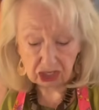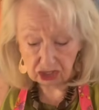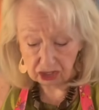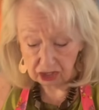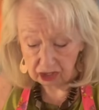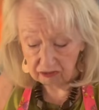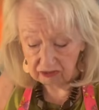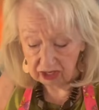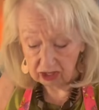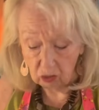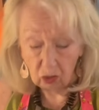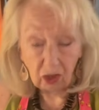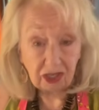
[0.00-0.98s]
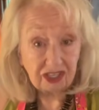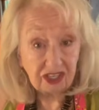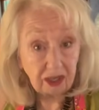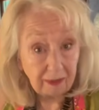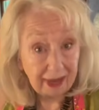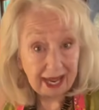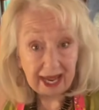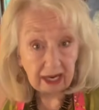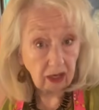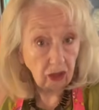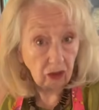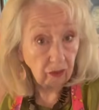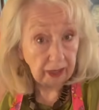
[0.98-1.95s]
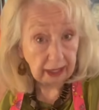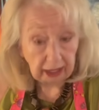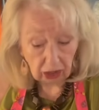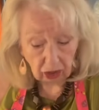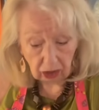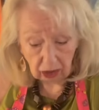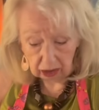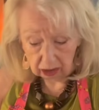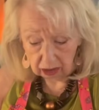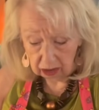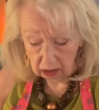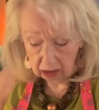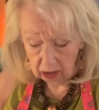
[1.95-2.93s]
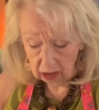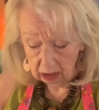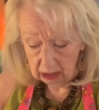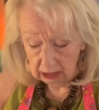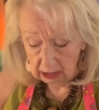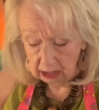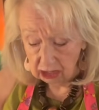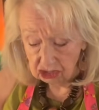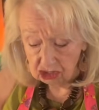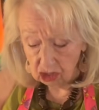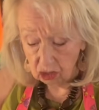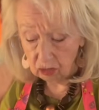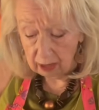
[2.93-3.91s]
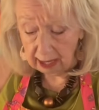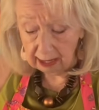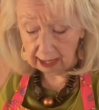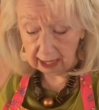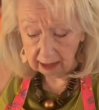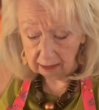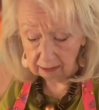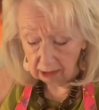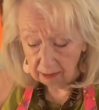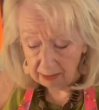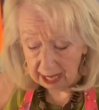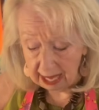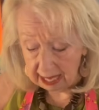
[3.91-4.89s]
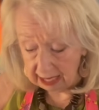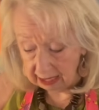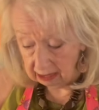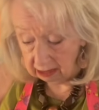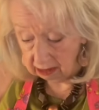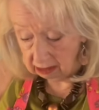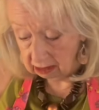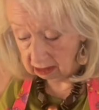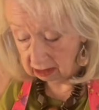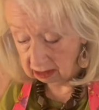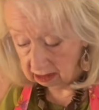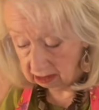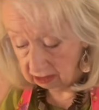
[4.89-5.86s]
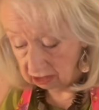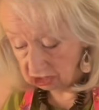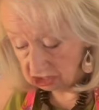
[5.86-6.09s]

enough, and the ones in the bag look really good. So I got the bag. They're